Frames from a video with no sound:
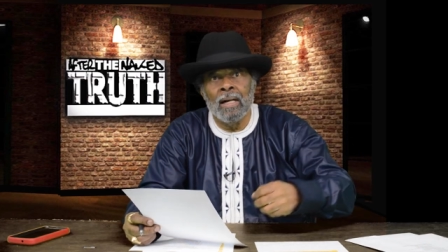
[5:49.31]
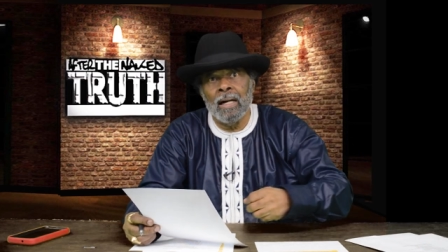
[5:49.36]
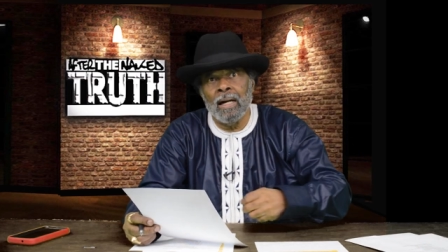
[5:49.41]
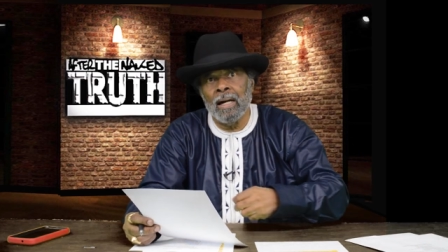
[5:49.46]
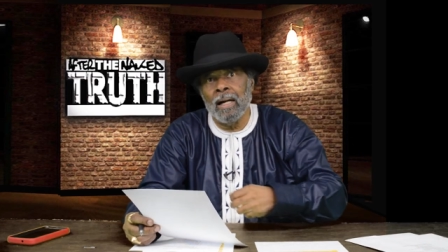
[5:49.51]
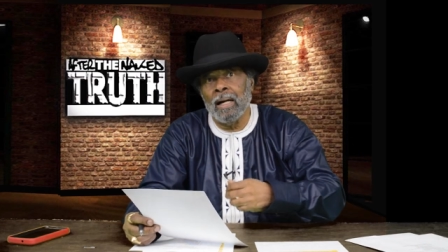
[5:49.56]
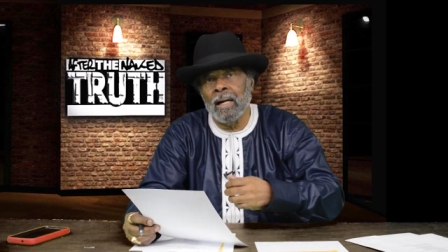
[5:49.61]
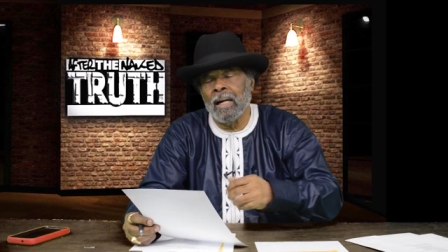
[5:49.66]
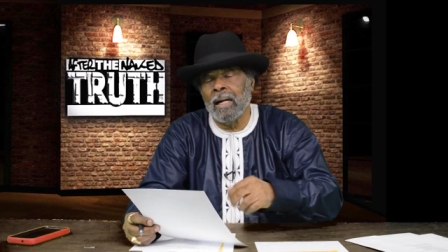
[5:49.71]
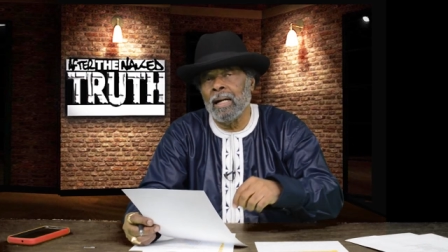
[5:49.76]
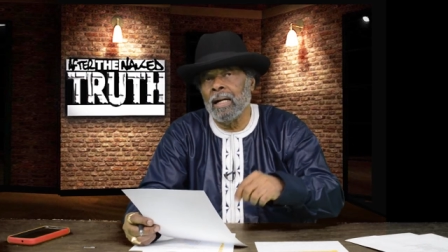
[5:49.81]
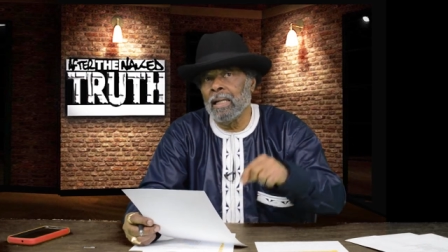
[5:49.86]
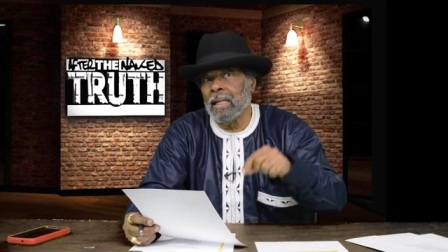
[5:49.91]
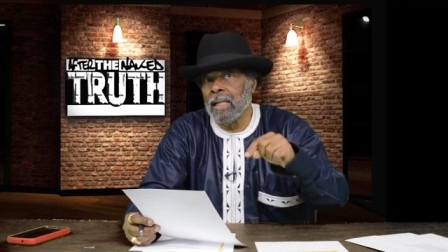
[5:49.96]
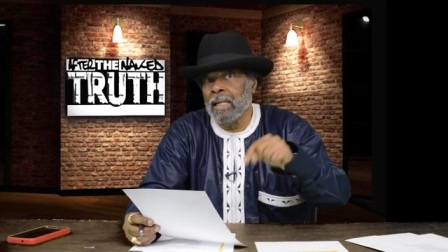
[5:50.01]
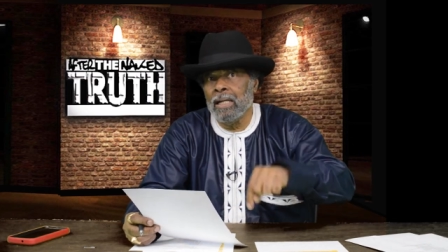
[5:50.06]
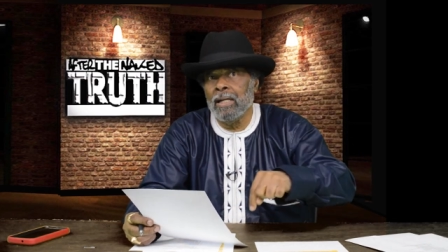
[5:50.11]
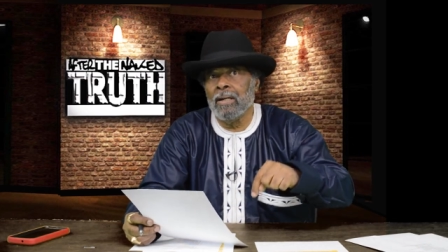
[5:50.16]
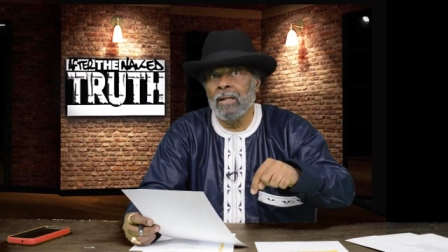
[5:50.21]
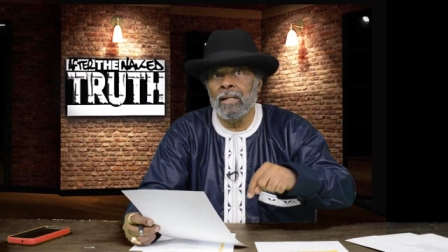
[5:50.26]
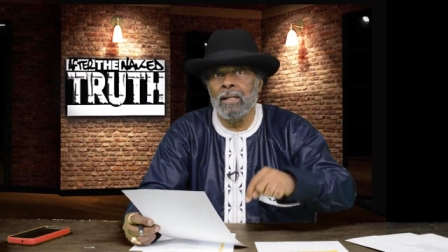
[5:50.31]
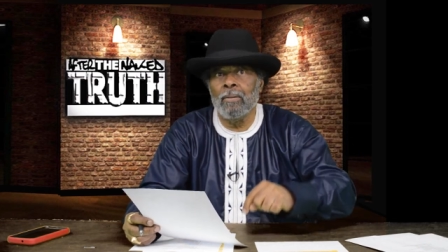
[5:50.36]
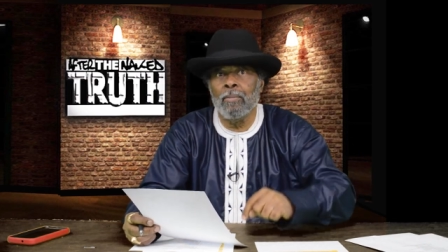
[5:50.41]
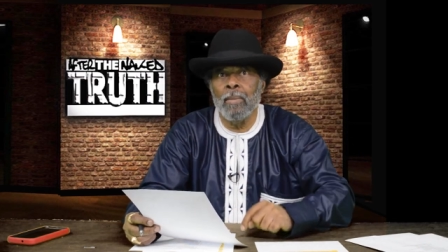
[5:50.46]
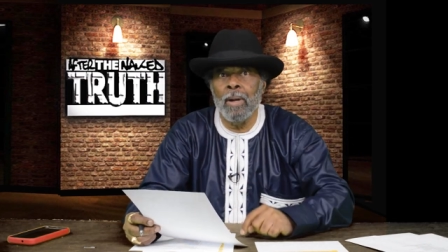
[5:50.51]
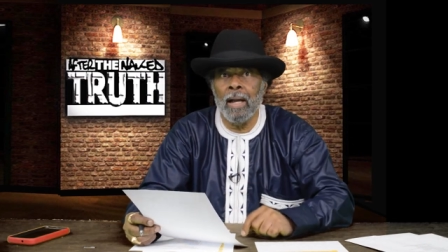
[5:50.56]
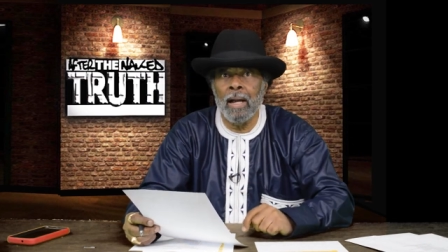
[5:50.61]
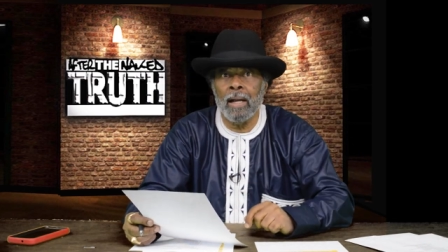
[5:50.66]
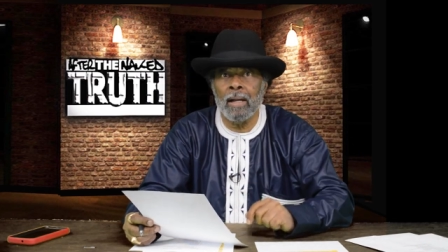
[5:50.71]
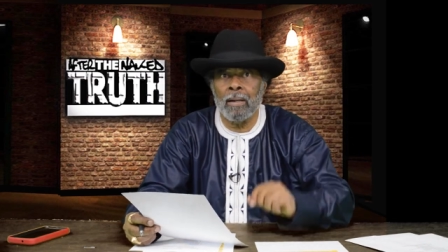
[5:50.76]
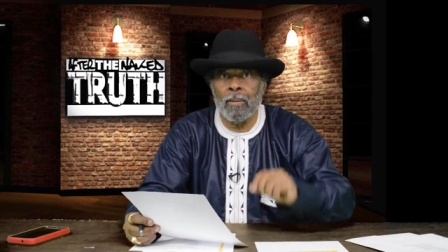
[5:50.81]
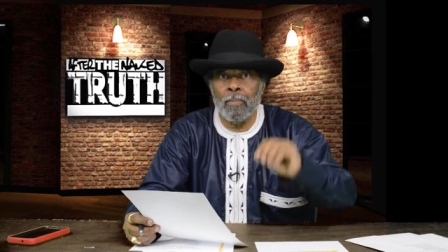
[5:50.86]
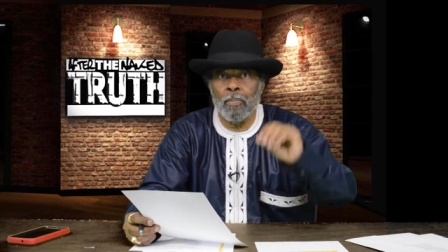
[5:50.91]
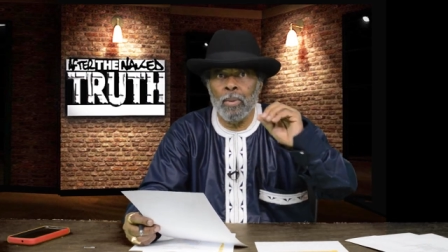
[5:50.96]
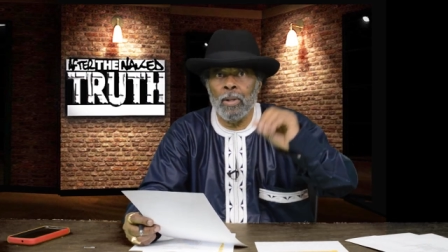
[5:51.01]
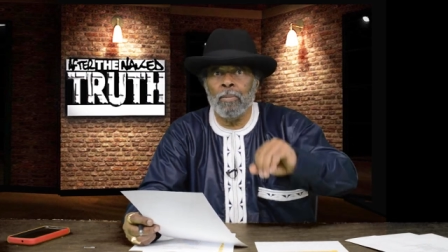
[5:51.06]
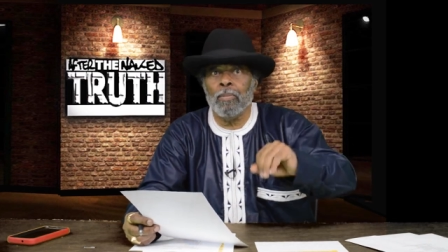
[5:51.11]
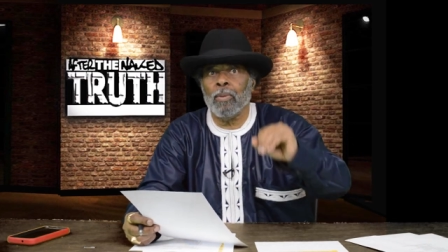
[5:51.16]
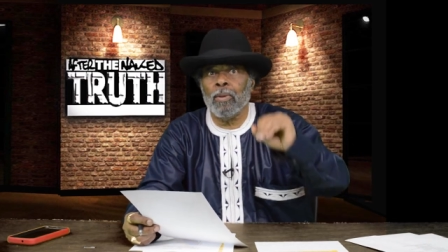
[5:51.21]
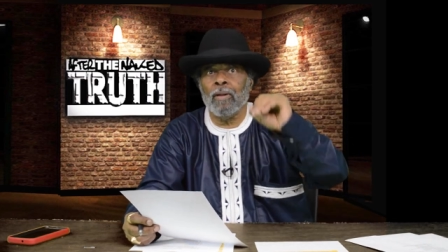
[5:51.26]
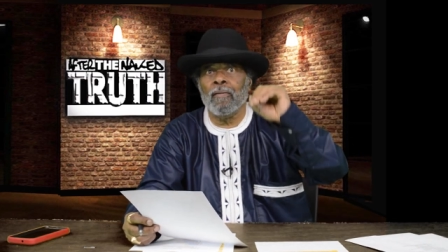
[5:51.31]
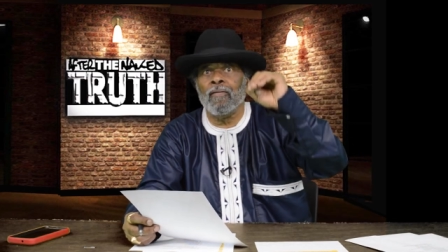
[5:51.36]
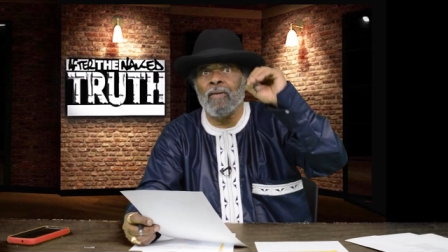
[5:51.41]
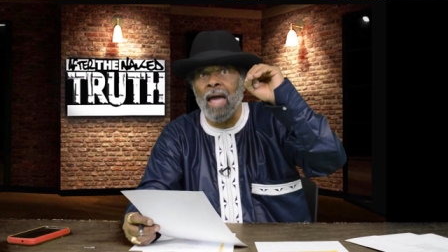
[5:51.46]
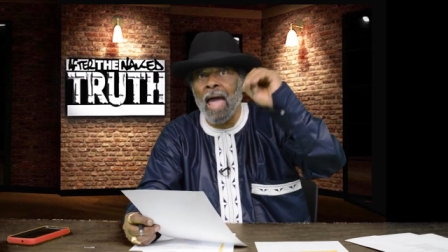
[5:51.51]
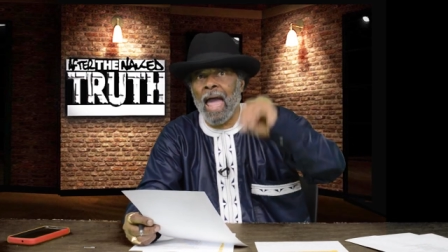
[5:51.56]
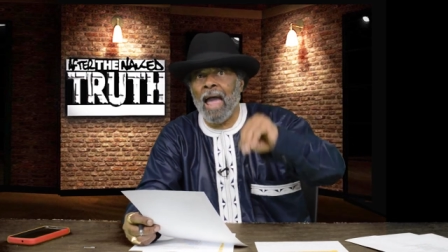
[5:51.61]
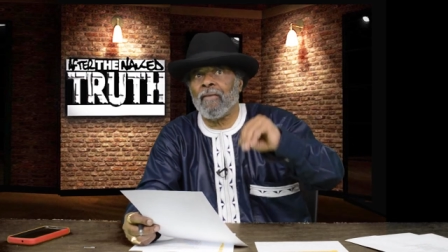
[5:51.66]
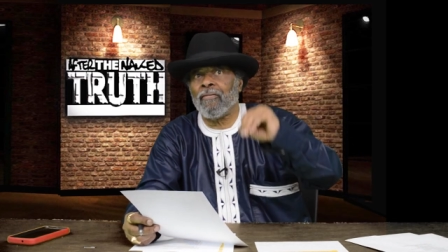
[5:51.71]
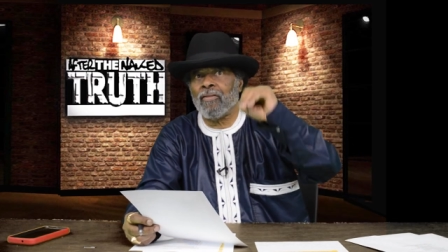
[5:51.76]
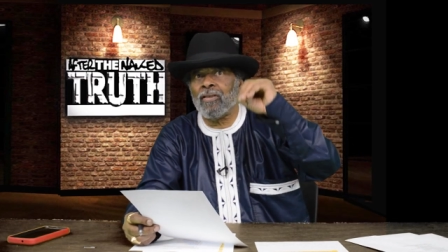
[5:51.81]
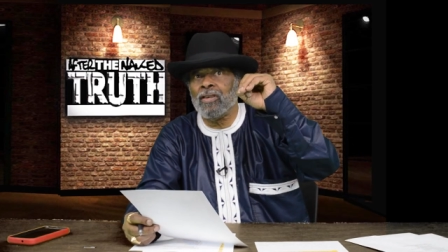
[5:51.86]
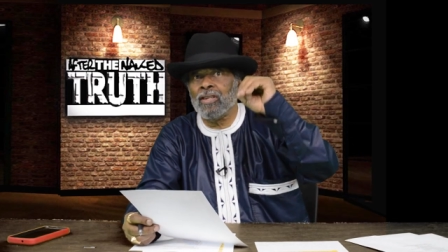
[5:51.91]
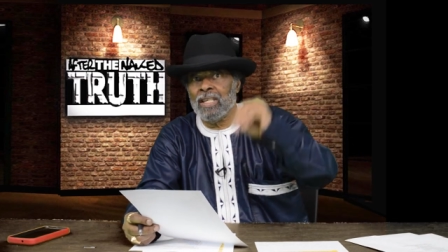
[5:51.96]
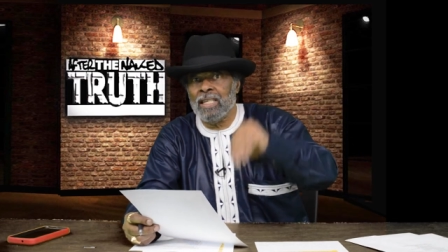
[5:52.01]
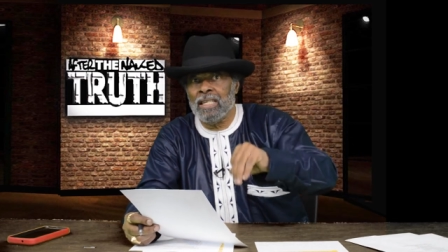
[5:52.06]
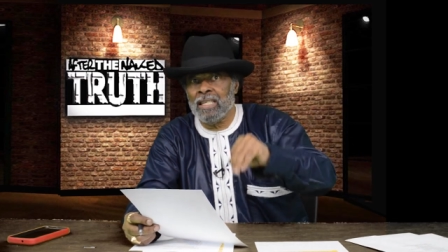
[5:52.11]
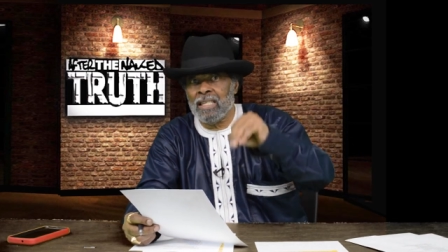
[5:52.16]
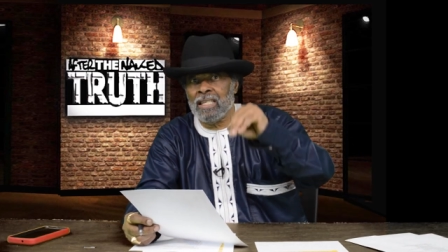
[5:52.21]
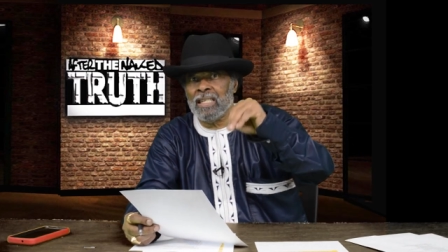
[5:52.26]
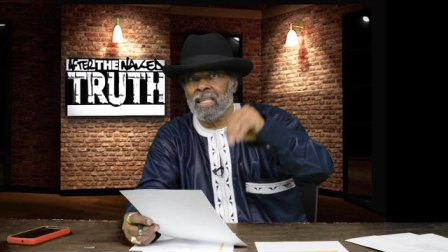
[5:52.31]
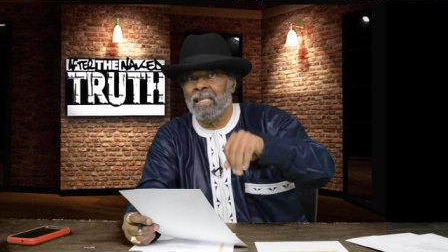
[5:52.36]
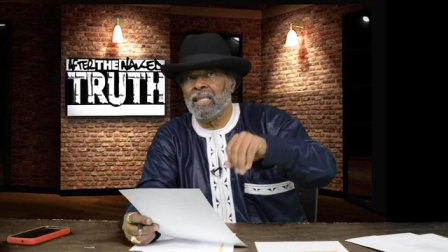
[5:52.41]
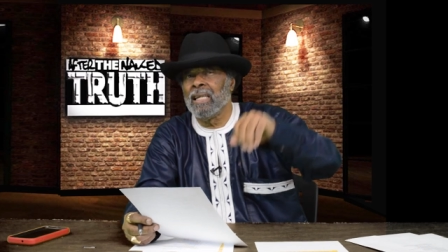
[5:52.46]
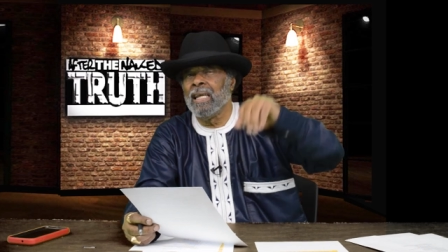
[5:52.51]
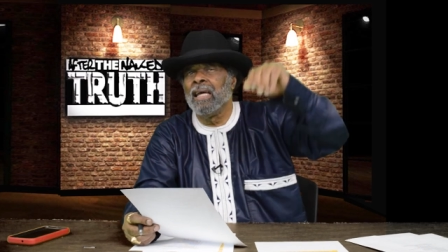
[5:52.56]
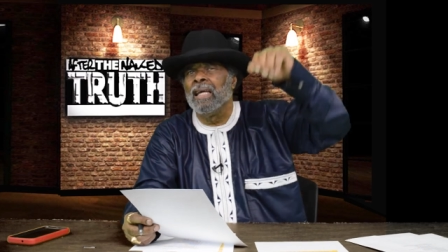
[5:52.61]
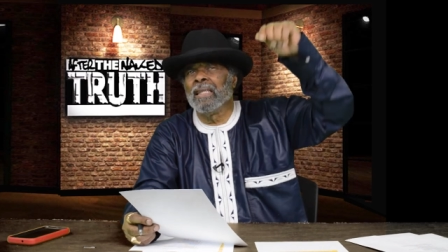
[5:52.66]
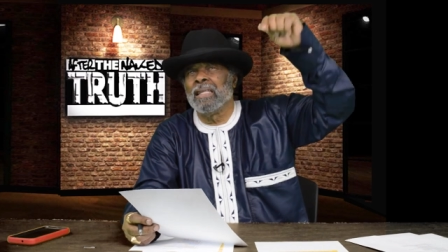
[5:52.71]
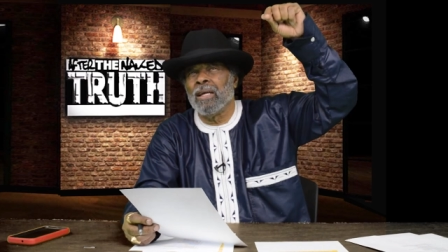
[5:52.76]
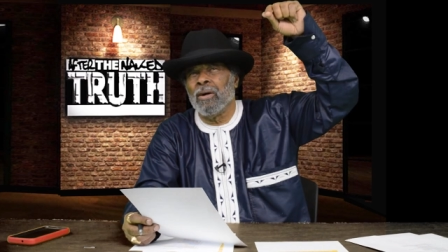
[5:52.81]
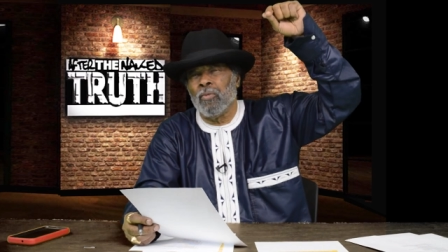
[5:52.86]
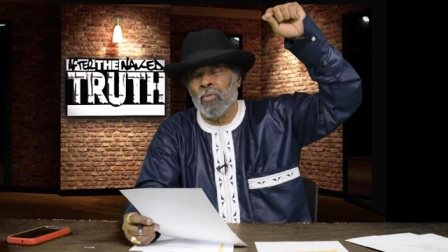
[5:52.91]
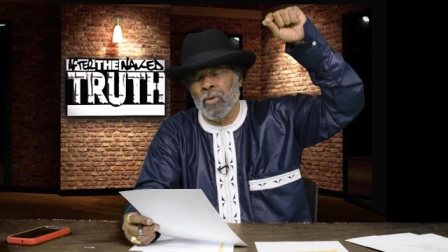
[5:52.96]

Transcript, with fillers: uh, here in America, people of African descent that